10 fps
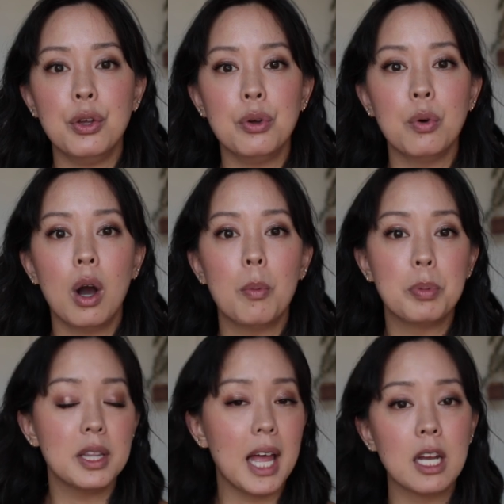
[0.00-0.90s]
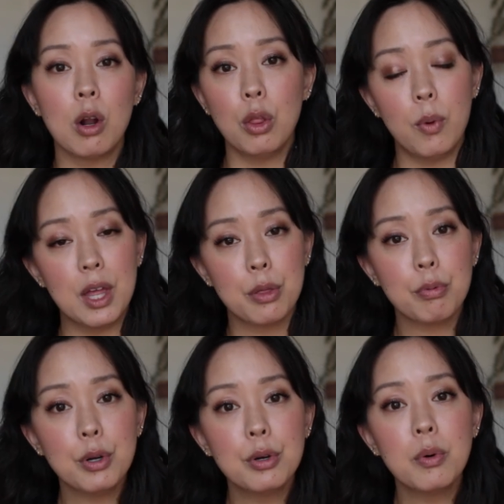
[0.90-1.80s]
you play it all the way
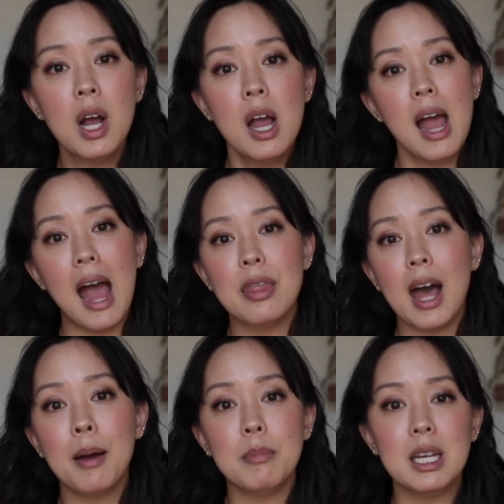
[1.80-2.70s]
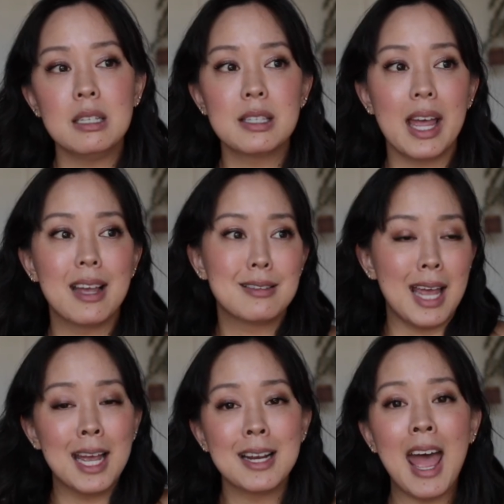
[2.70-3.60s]
through, and that means like
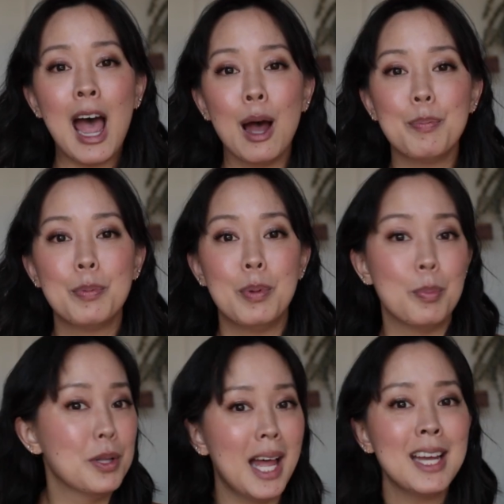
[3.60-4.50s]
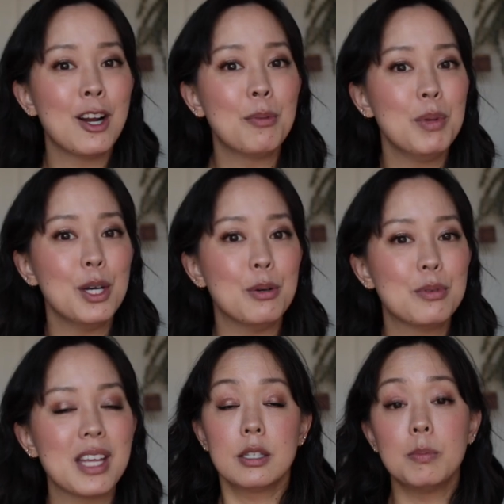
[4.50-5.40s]
take a nap, but play it on
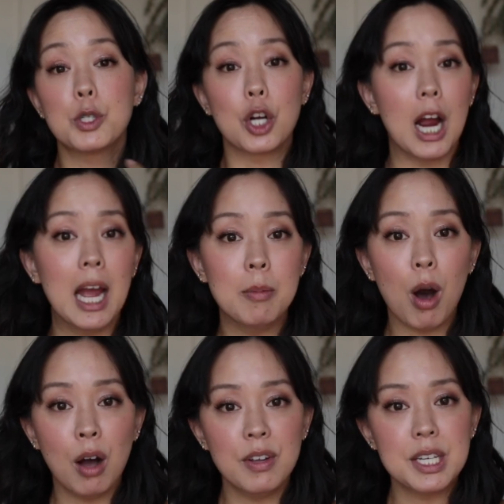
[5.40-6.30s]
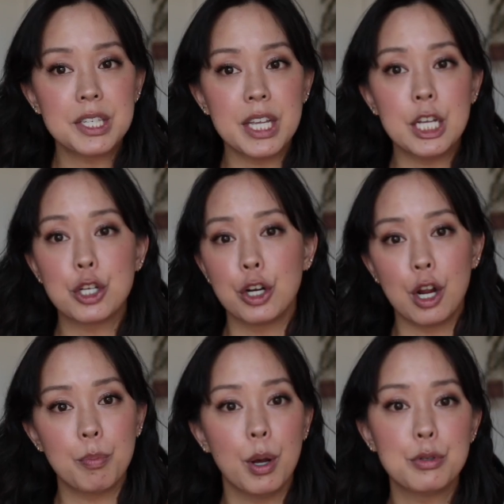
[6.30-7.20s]
mute. Subscribe, obviously, turn
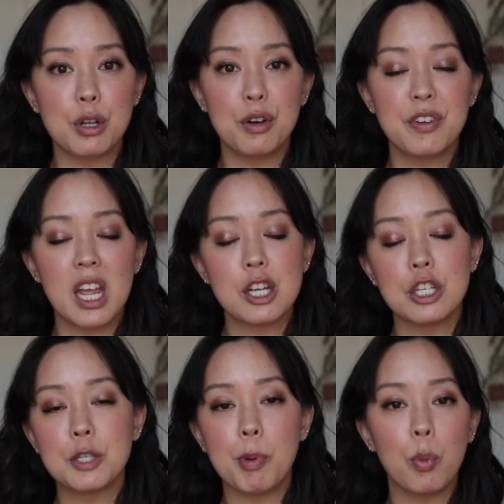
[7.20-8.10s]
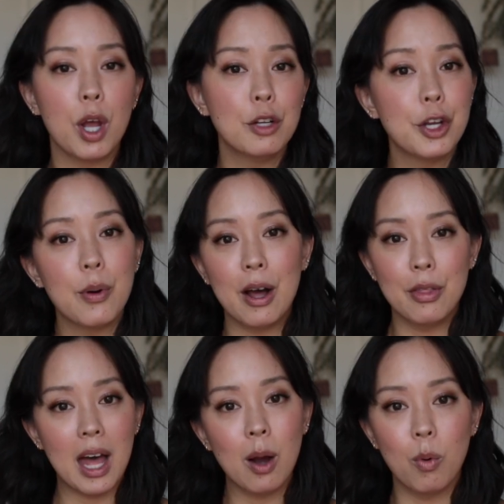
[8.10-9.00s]
on post notifications, but we all know
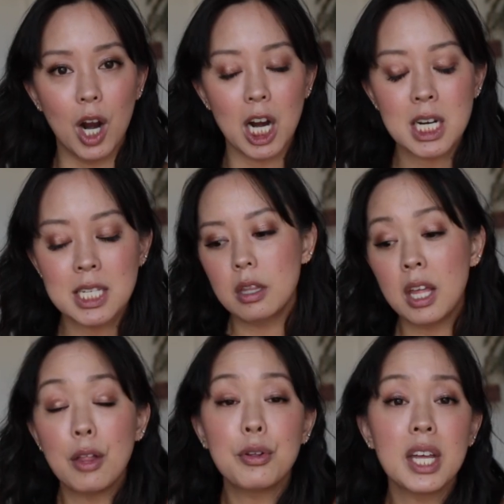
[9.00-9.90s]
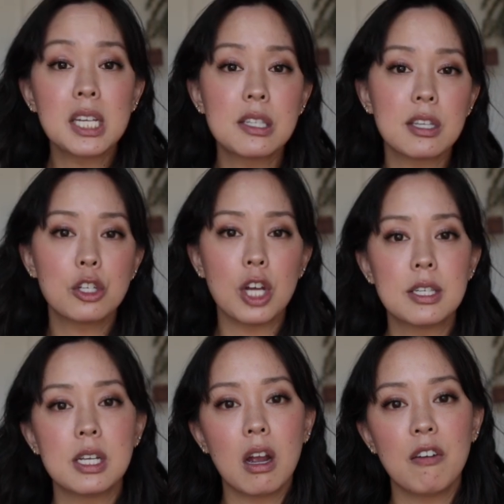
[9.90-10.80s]
how that works. The other thing is
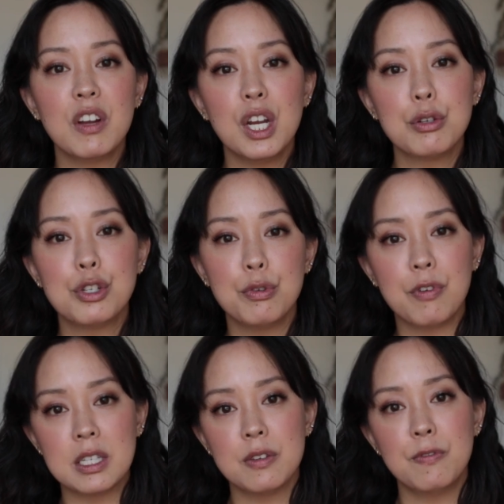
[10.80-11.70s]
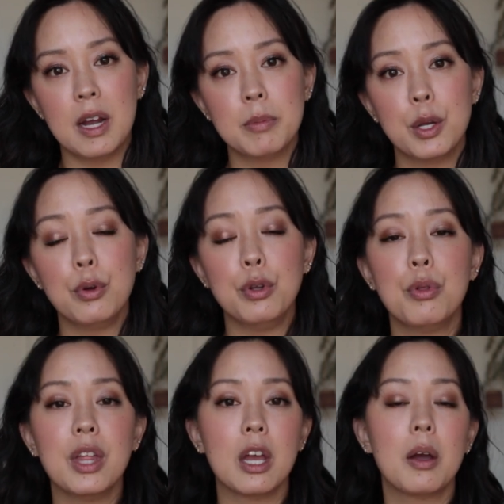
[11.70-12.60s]
suggesting our videos to friends and family who
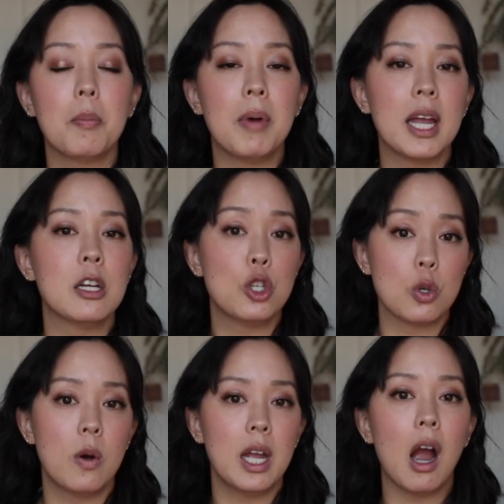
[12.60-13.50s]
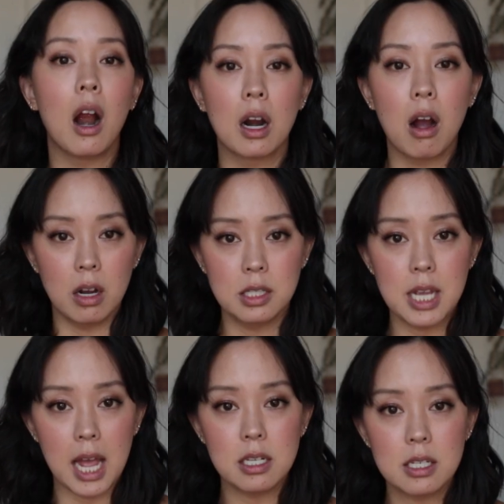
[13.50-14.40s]
you think might enjoy our
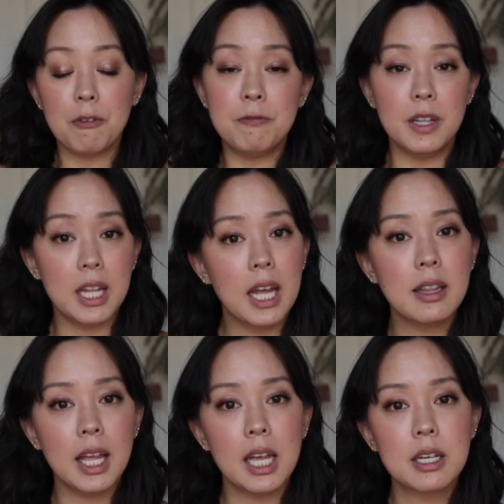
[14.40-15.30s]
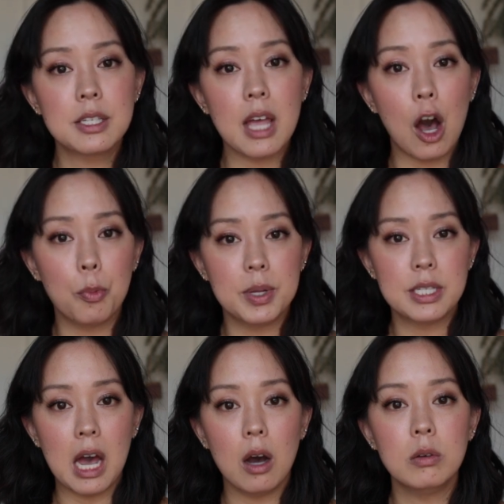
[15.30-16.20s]
content. Affiliate links help
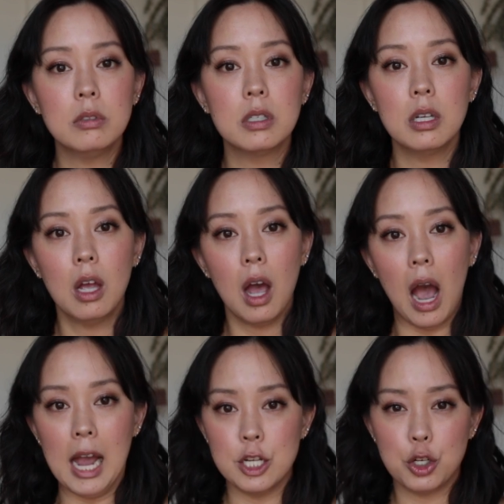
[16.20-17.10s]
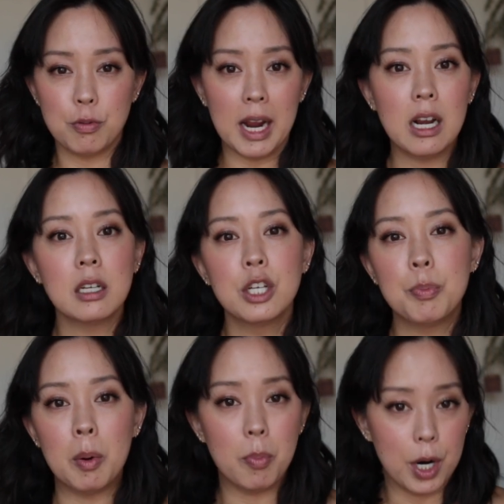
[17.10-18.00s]
us out. I try not to
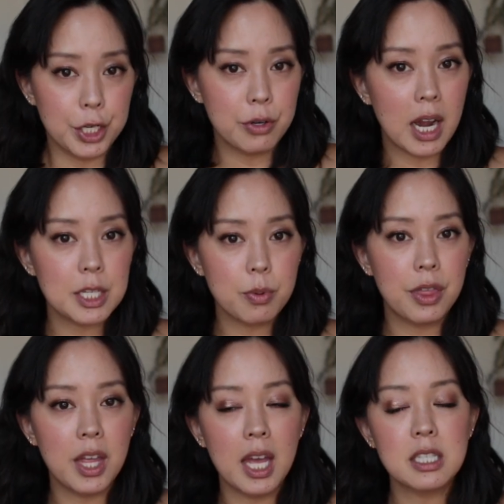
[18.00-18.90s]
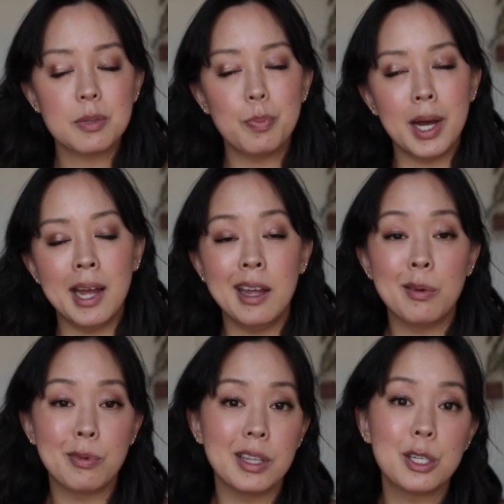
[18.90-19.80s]
bombard you guys with it, but
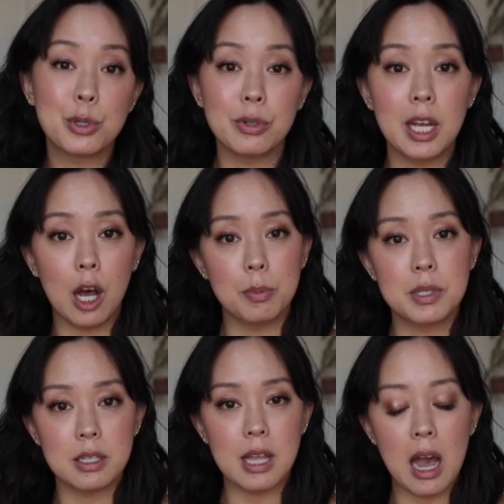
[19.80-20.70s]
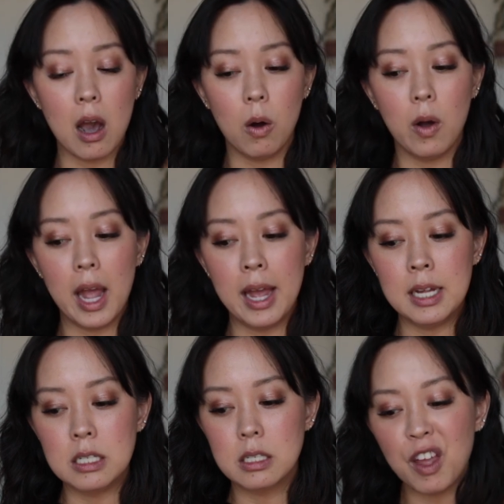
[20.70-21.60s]
it really truly helps us out,
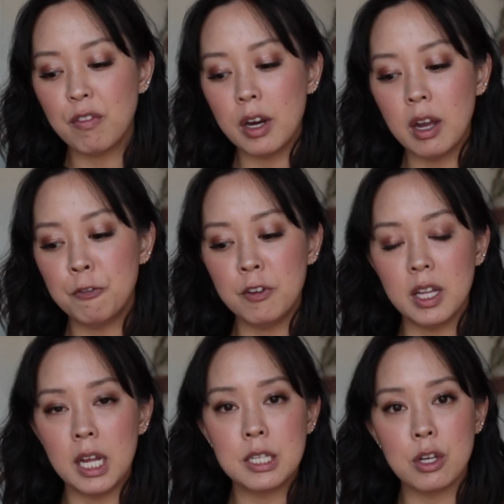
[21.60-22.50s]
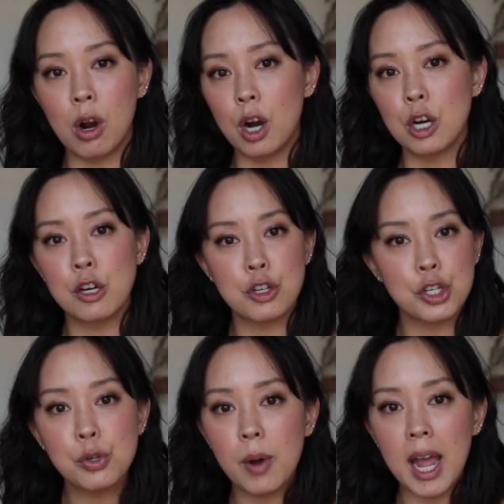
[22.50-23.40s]
and favorite affiliates are
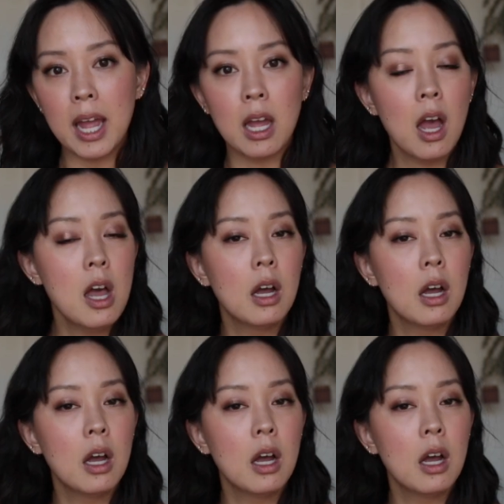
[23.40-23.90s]
Jouer,